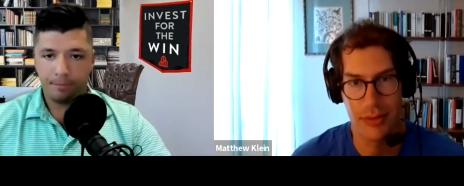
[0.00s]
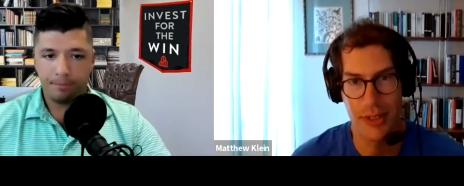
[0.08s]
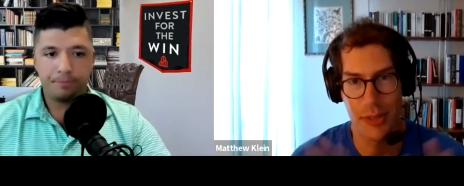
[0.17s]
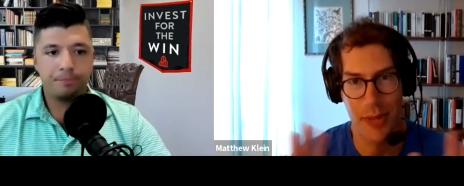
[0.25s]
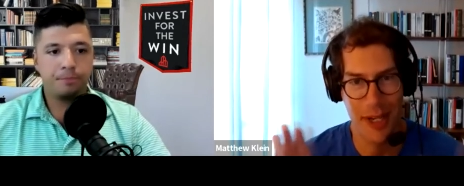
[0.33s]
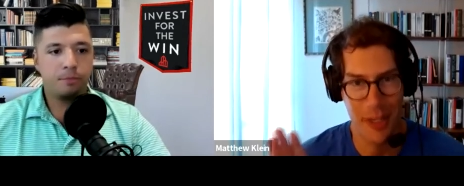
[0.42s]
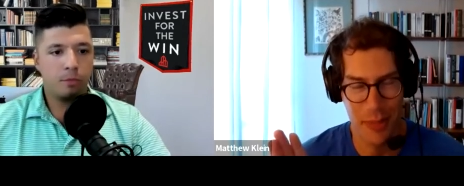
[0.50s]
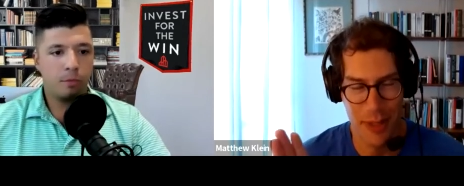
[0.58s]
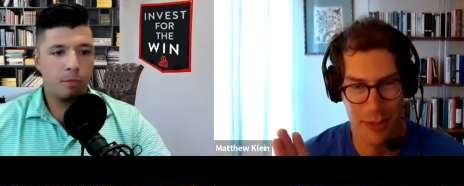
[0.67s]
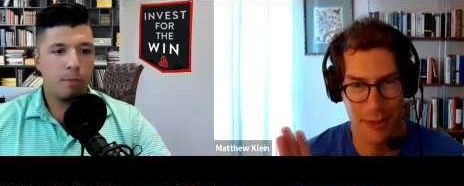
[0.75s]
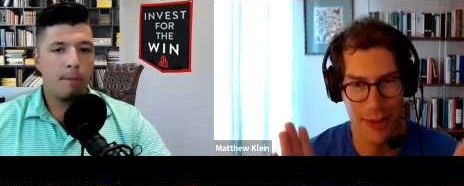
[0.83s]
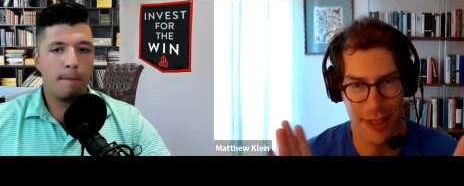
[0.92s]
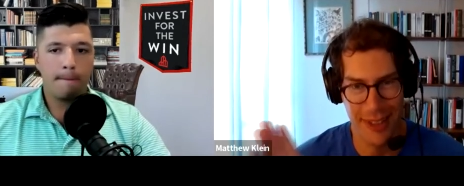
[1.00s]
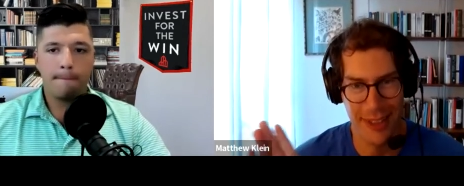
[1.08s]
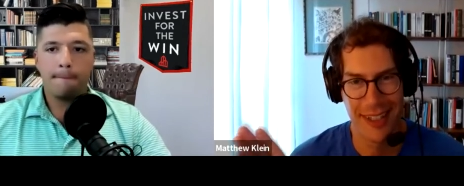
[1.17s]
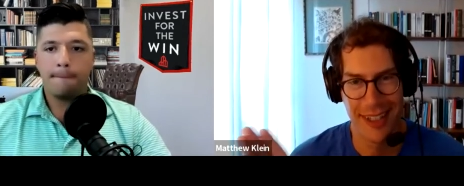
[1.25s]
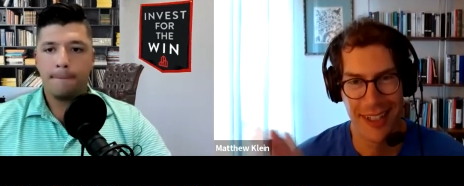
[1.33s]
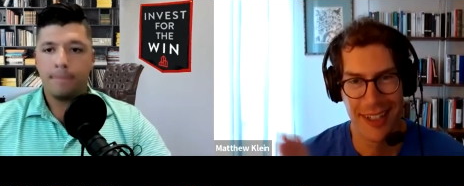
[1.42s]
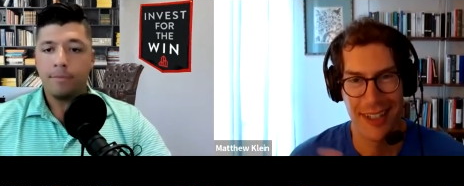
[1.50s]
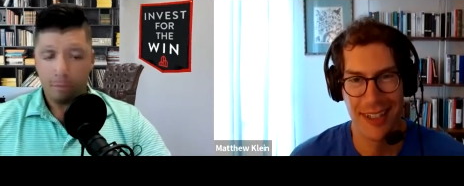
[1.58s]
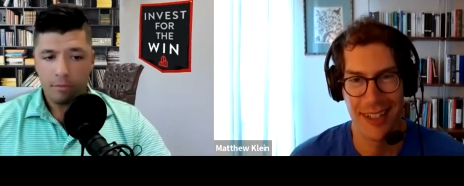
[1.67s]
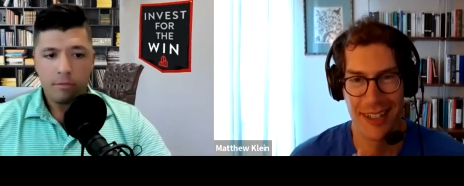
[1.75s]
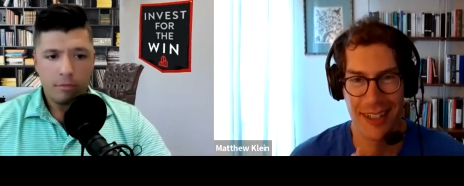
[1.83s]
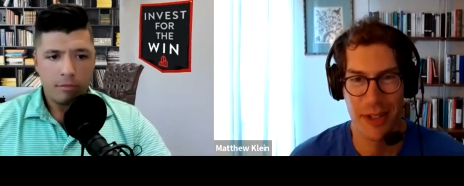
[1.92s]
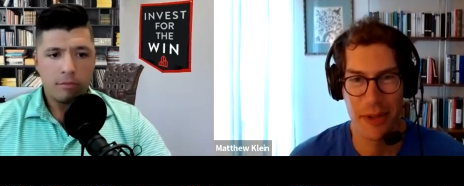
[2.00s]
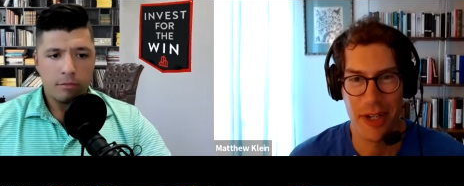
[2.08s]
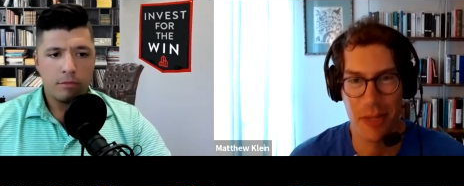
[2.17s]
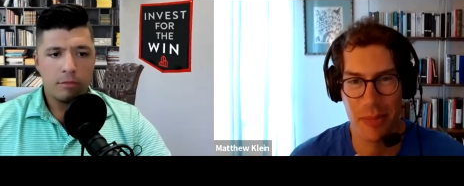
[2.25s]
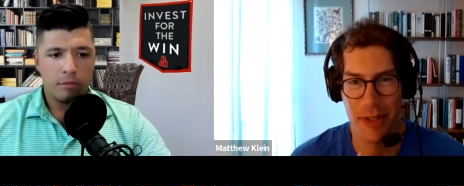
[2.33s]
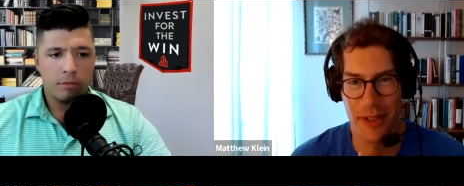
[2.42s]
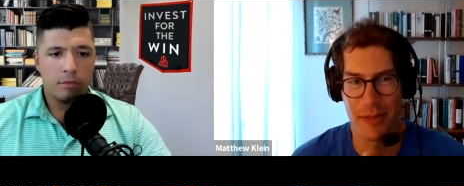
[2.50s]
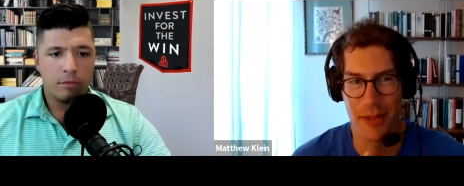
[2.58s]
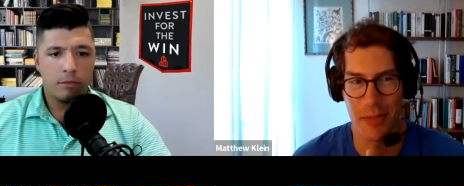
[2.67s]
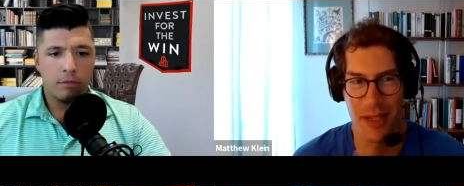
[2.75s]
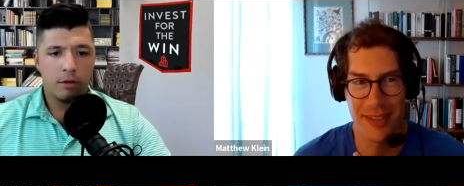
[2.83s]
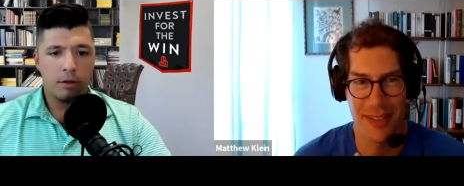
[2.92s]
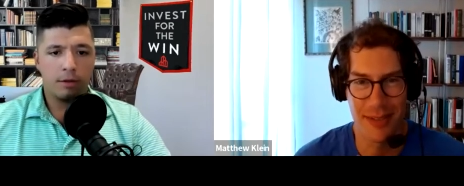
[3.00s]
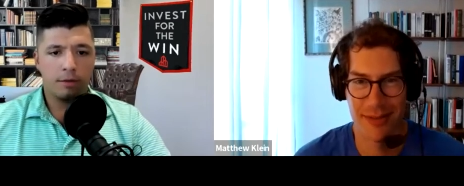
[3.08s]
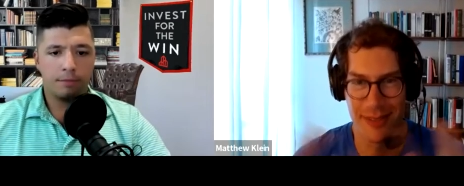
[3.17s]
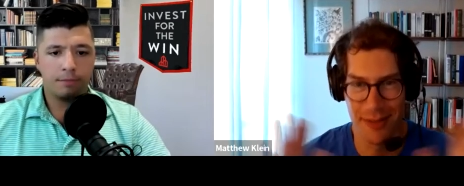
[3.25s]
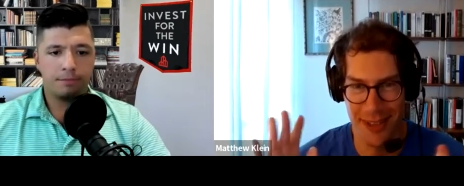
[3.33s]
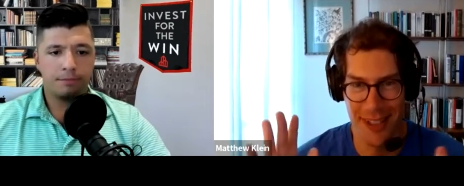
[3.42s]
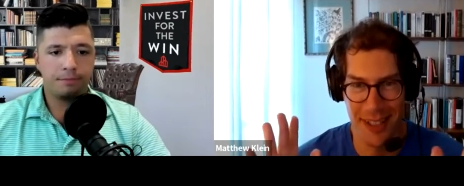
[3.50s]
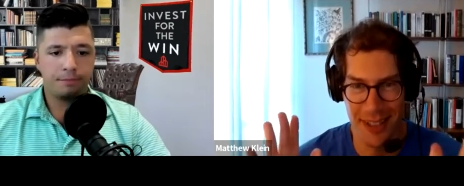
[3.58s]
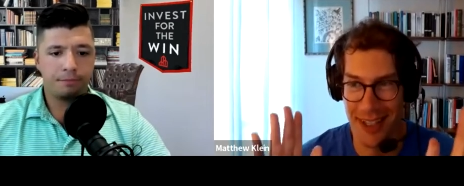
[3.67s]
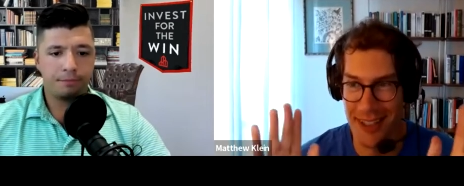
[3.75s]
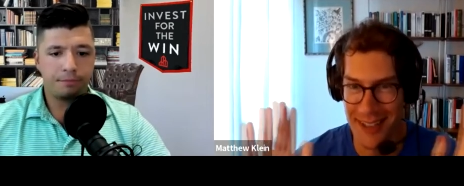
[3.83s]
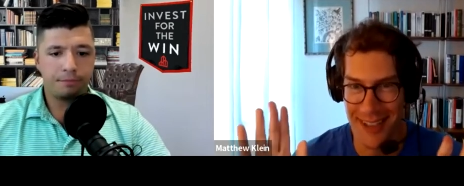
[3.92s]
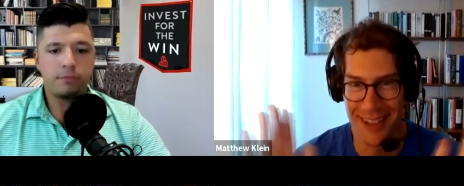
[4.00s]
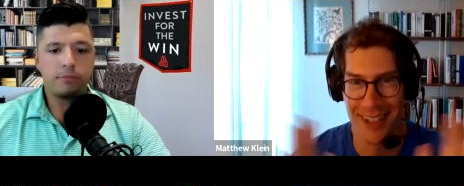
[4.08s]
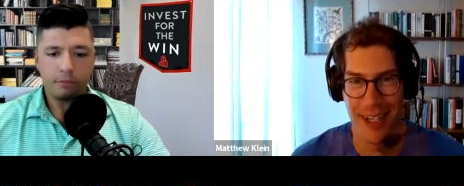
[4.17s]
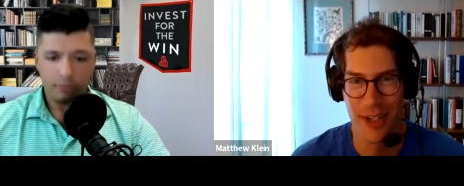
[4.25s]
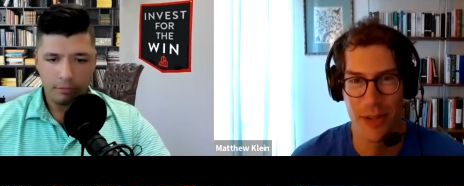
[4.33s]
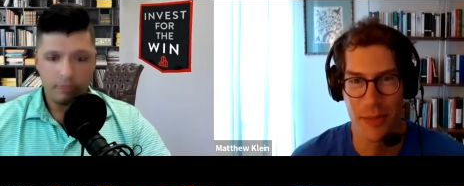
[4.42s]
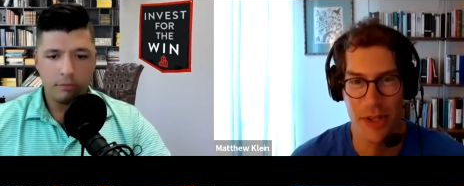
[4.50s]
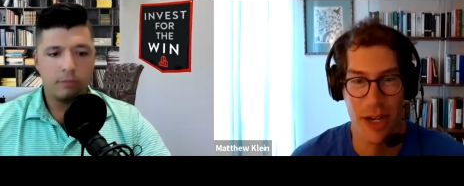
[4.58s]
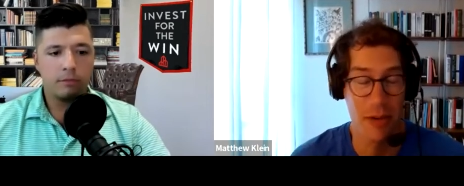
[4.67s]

Speaker 1: this might not be a fully uh, you know, comprehensive response. And if, if it's not the case, then you know, I'm sorry.